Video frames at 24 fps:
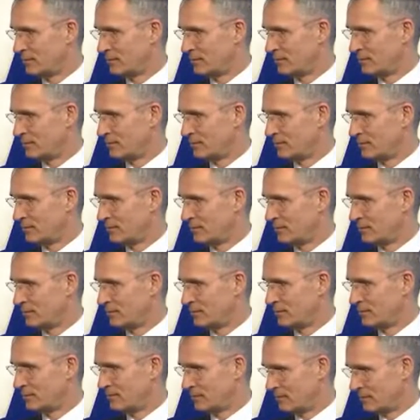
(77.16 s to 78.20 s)

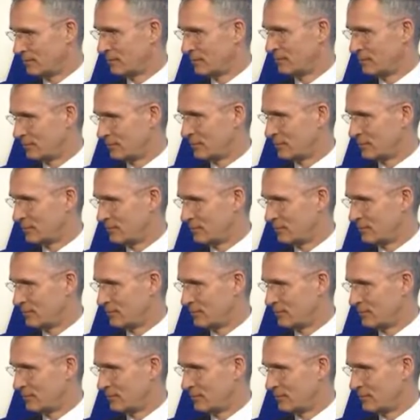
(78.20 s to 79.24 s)

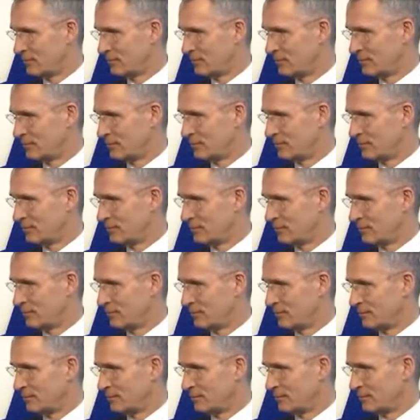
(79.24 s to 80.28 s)

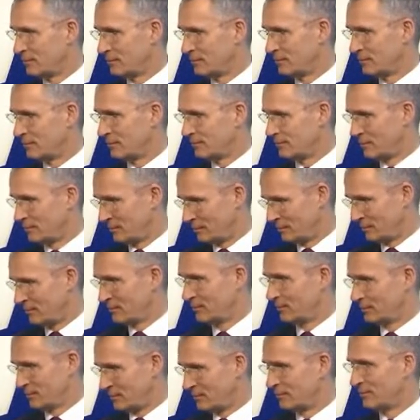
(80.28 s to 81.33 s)

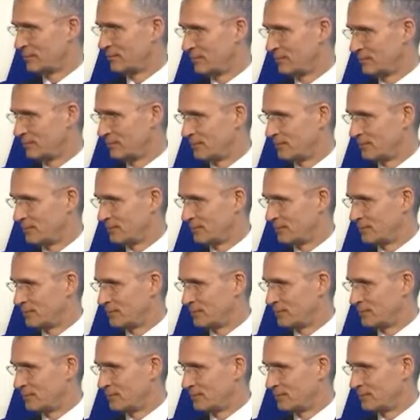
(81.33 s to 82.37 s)

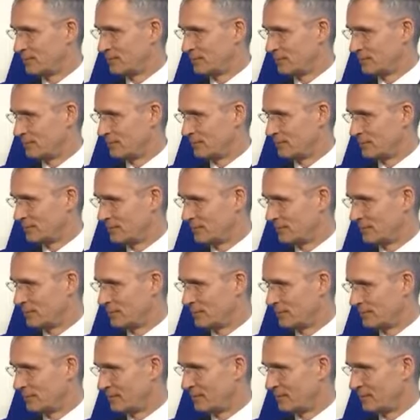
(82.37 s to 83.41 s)

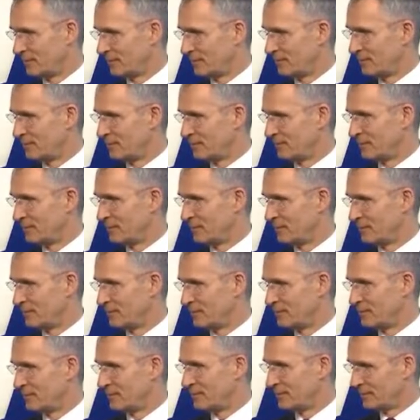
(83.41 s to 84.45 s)

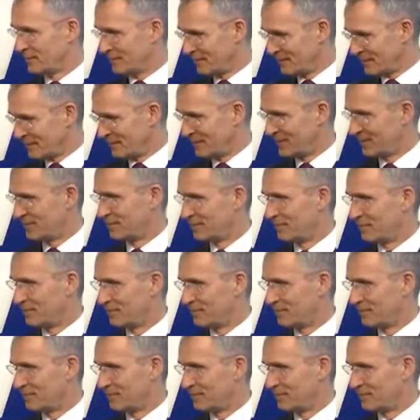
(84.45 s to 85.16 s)
This person isn't speaking.